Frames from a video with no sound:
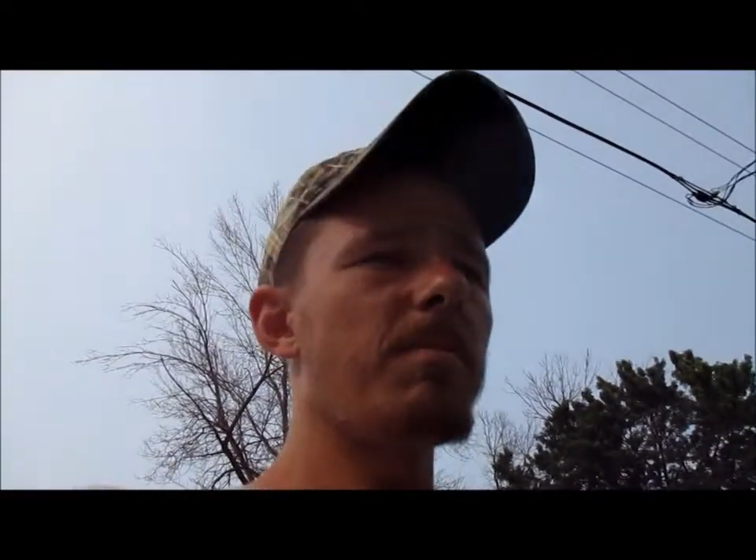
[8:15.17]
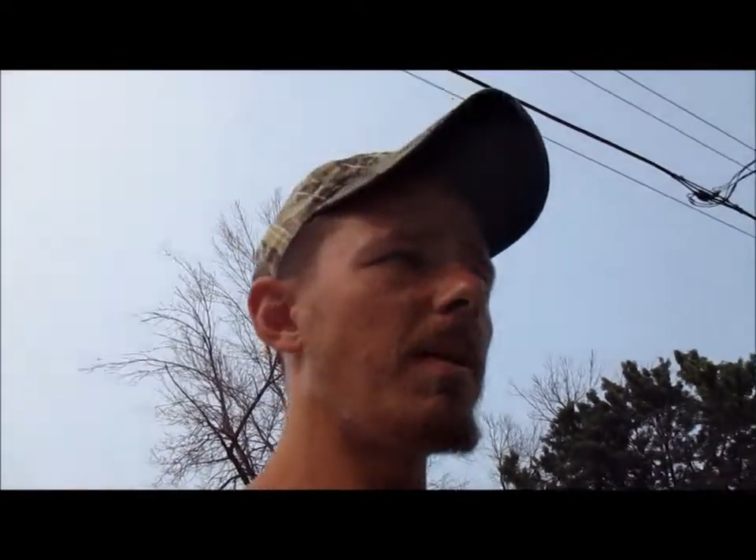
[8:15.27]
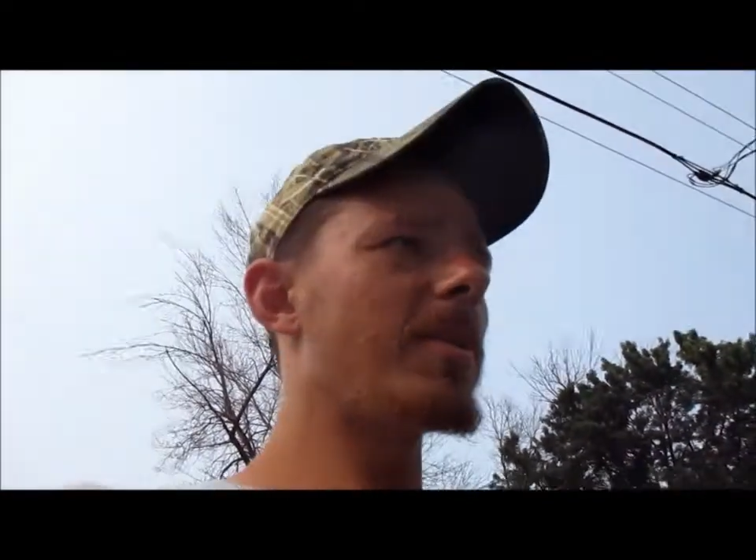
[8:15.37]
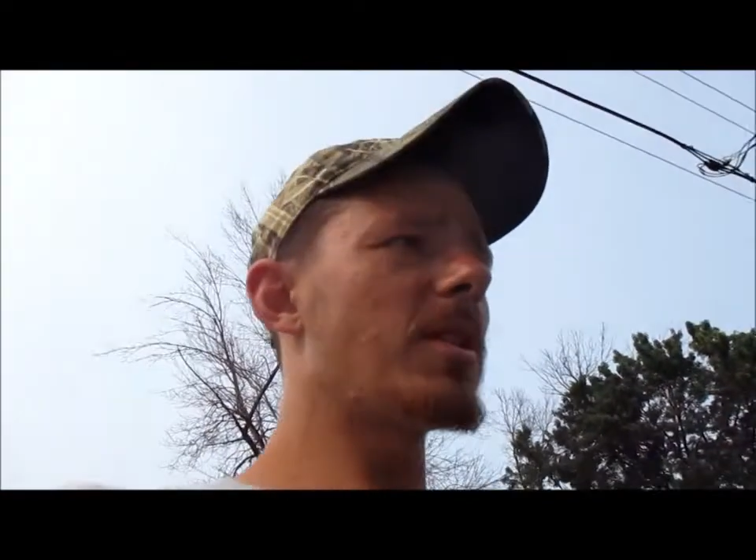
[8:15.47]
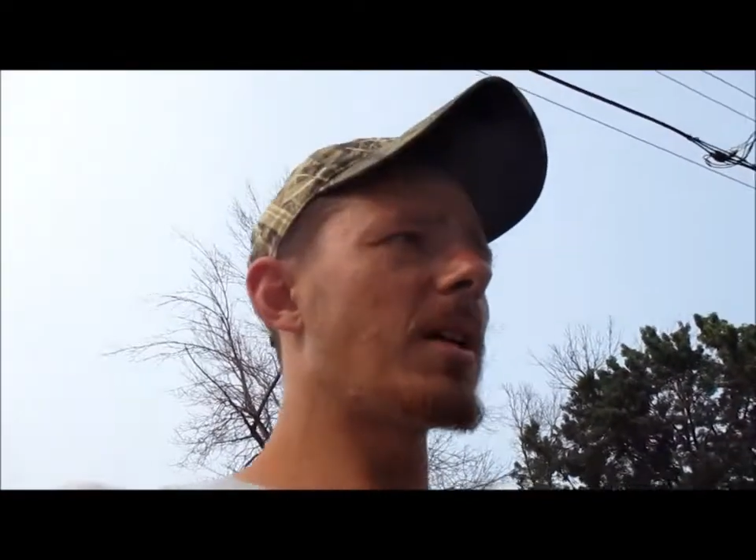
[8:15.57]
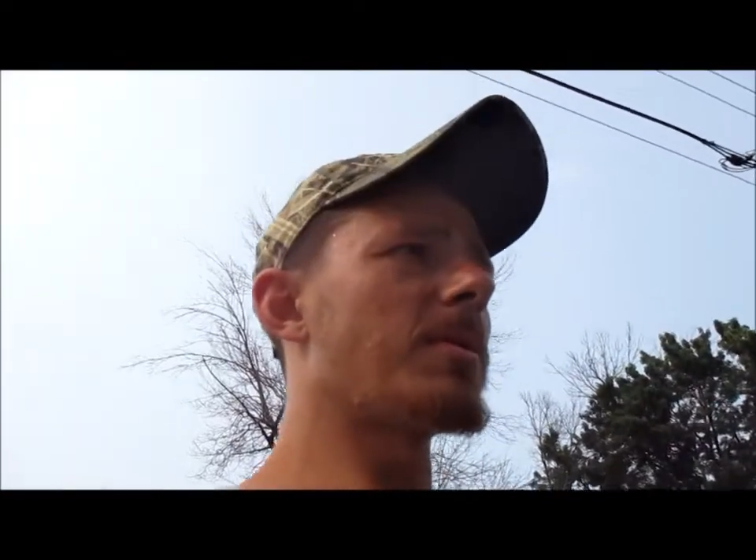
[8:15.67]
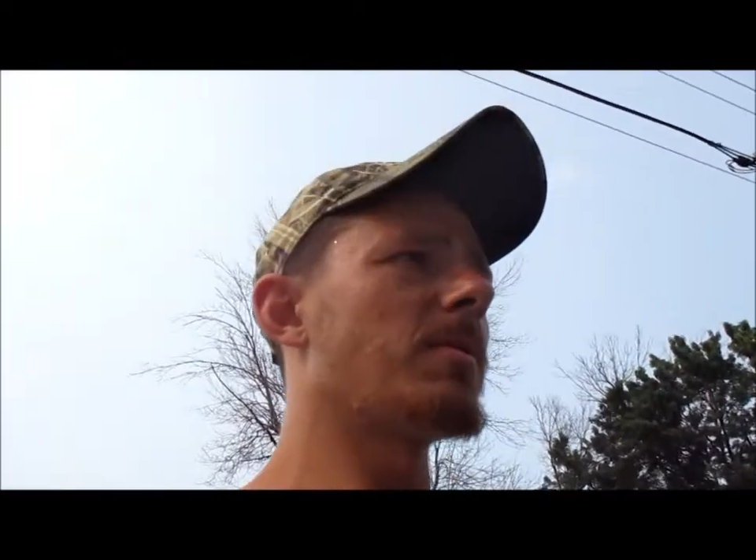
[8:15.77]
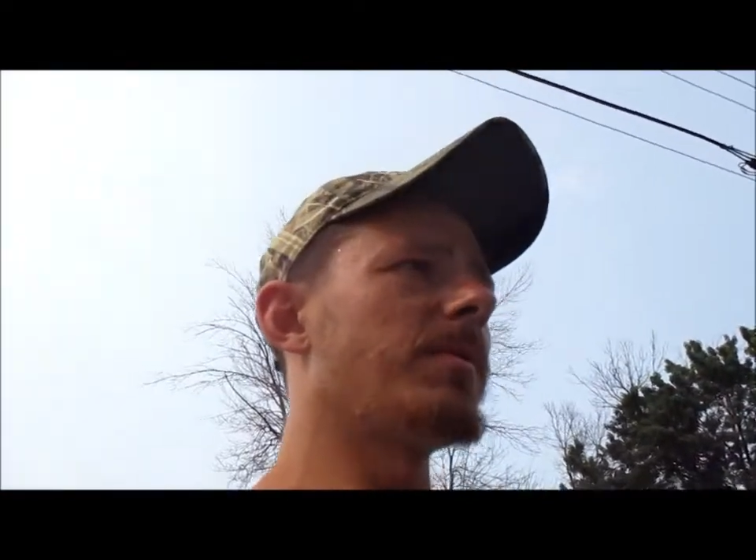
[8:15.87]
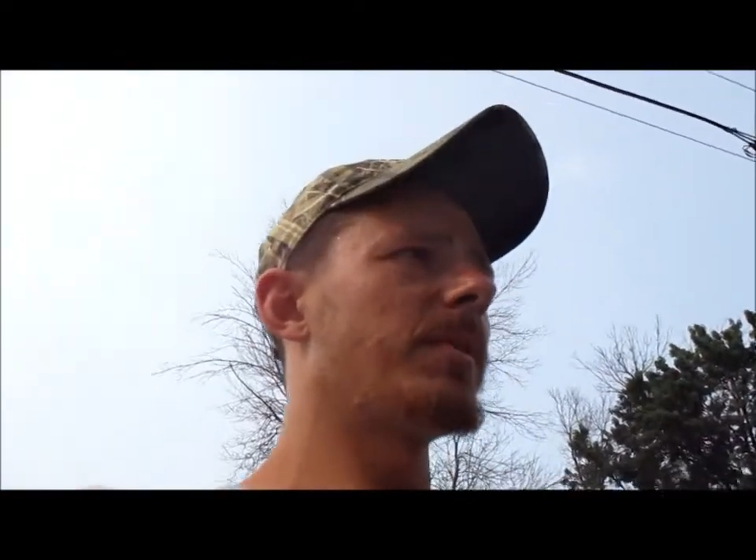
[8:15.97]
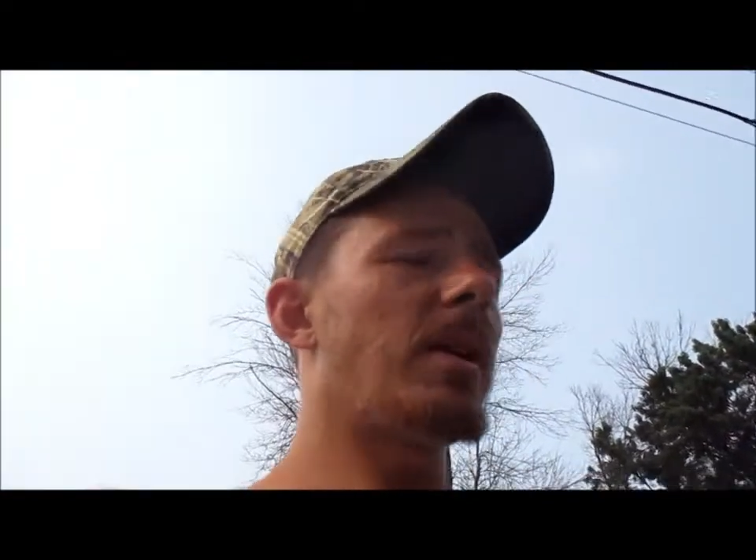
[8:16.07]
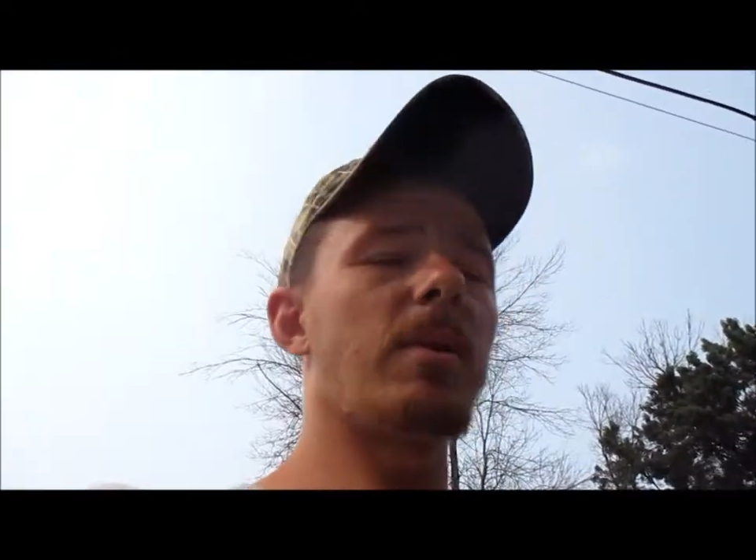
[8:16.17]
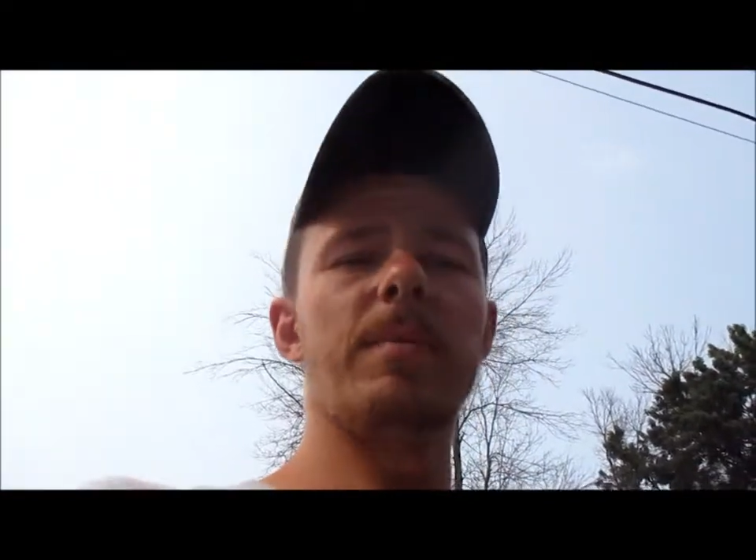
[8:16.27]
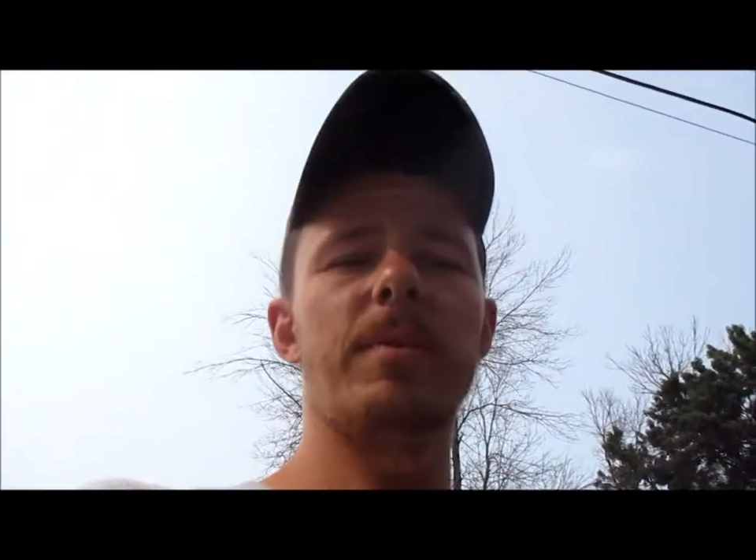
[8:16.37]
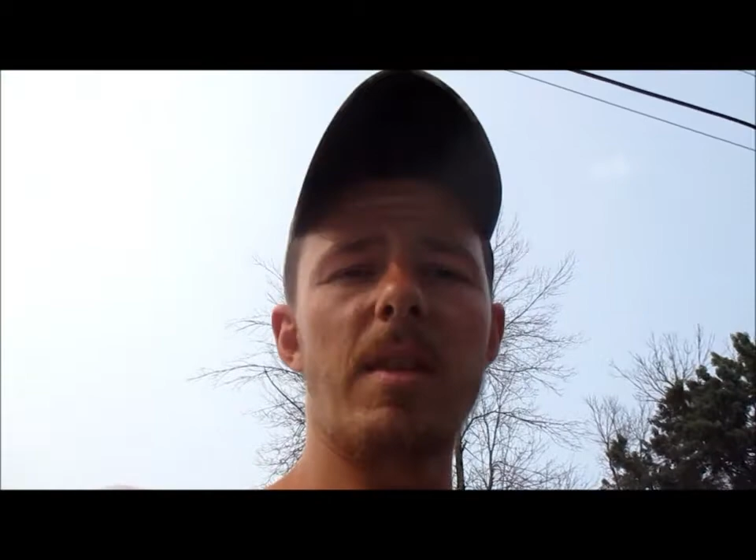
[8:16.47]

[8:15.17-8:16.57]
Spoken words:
Baby steps. Anyway,